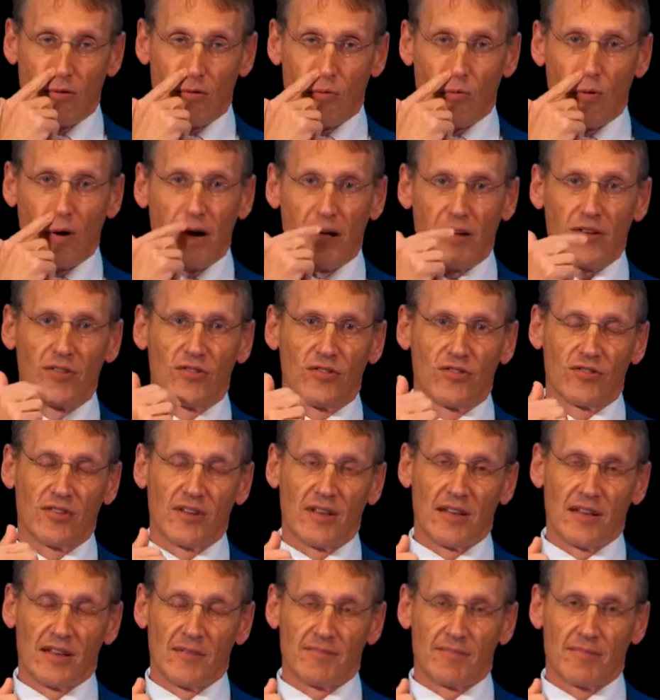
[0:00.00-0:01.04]
was
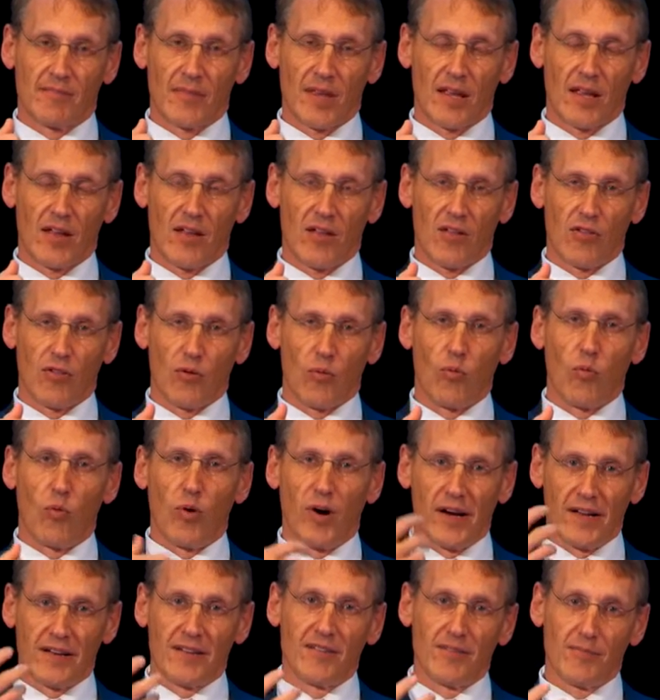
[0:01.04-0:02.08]
the
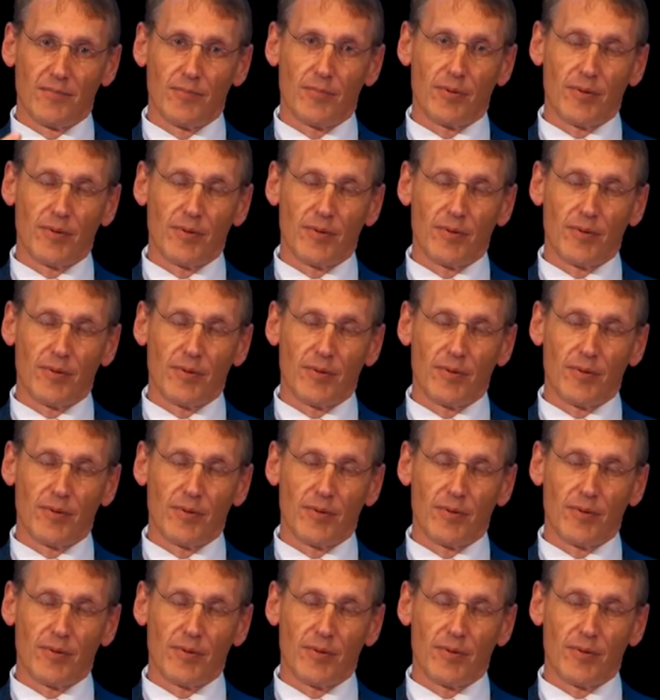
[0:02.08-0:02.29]
one